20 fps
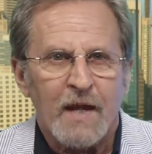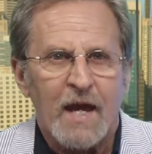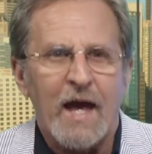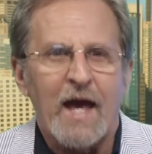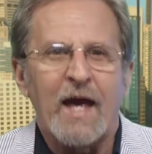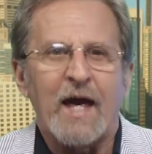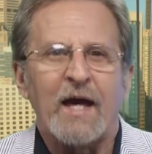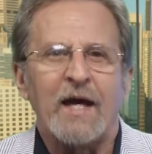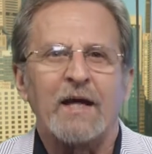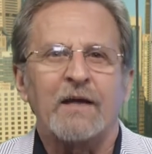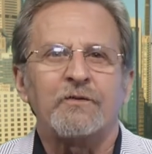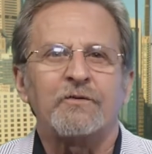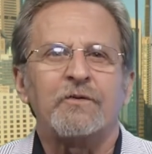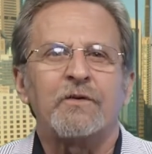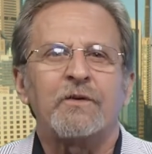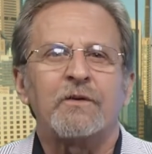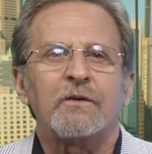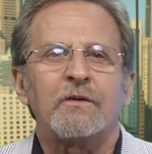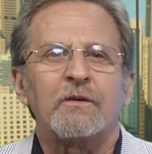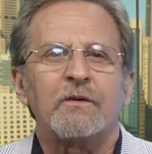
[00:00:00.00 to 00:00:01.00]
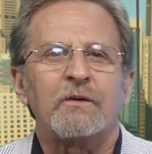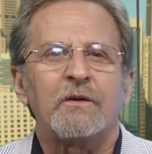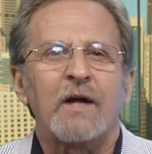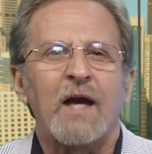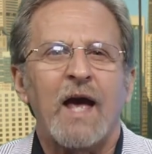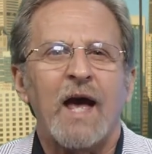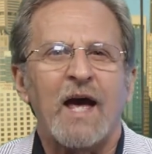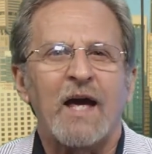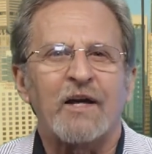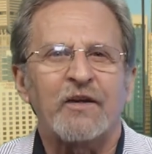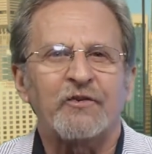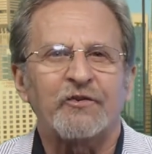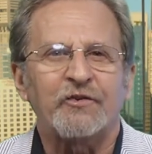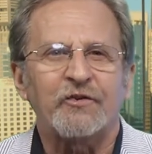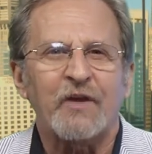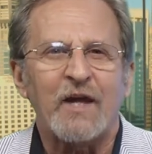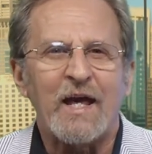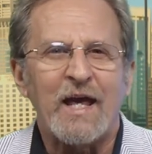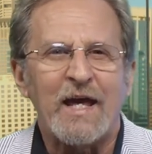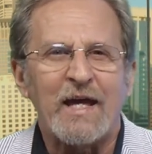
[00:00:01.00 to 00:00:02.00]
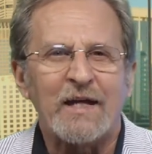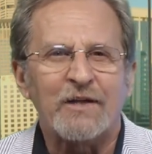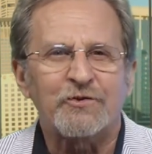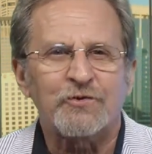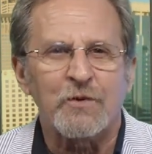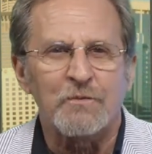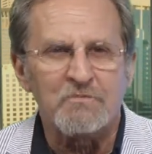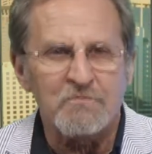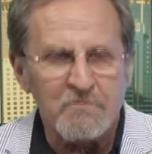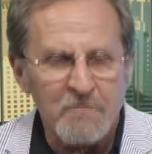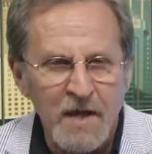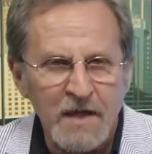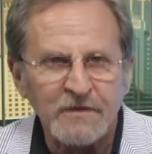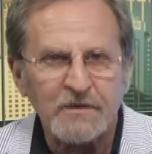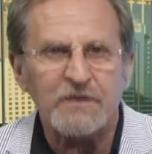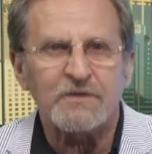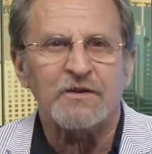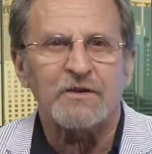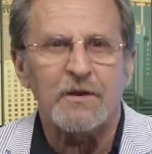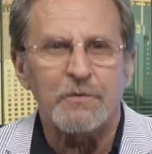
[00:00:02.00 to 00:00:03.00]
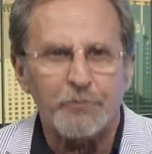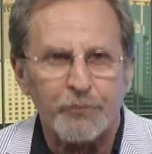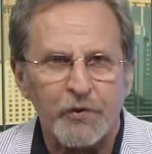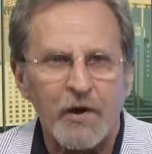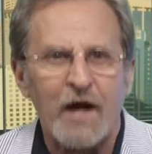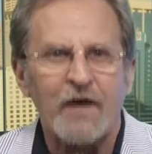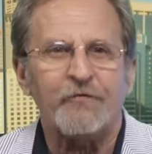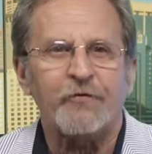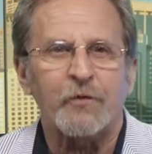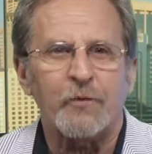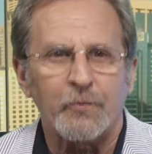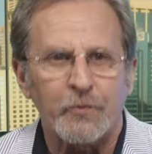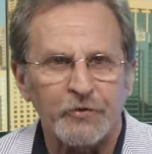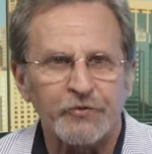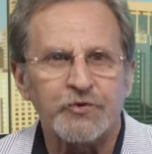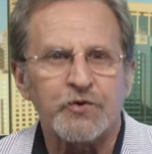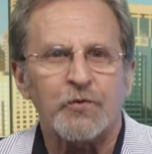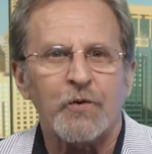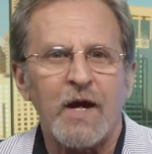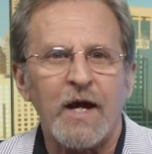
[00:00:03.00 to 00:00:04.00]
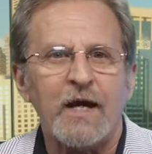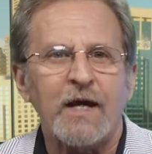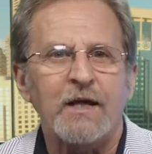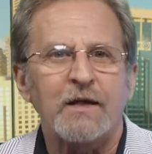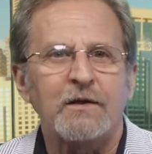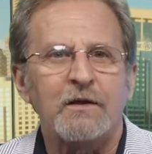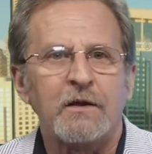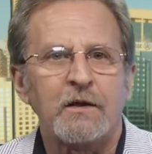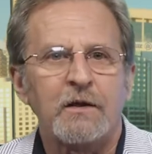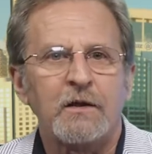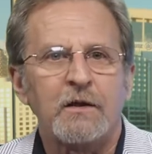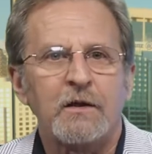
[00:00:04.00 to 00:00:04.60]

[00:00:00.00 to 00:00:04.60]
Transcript: And as a tremendously profitable trade,